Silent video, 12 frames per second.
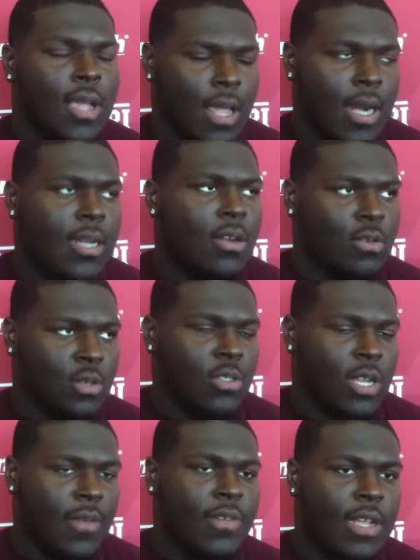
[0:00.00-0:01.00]
and I told Coach
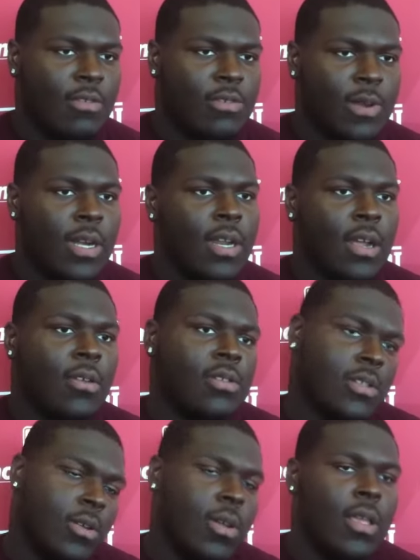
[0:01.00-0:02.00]
Davis I was ready to go,
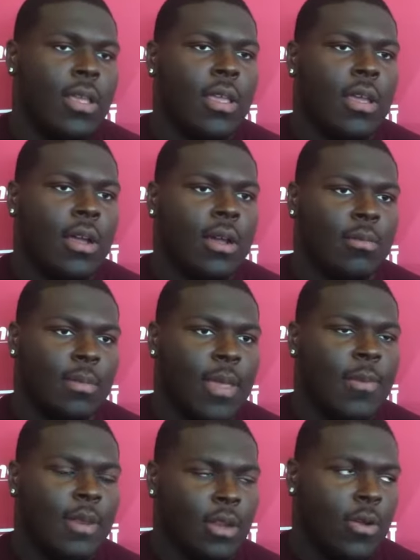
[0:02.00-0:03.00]
so he
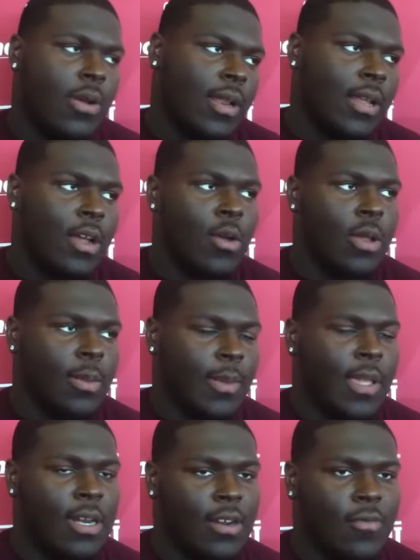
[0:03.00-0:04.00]
gave me to go ahead and go at the
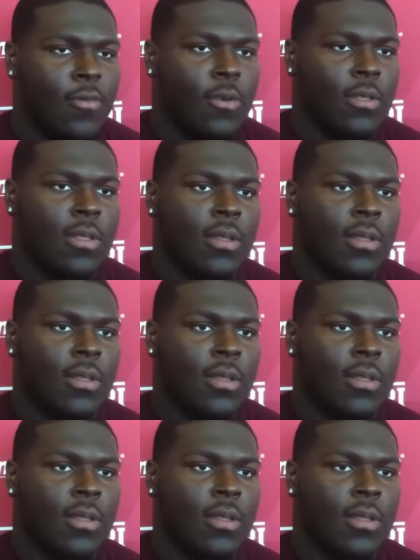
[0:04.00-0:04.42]
beginning of the fourth.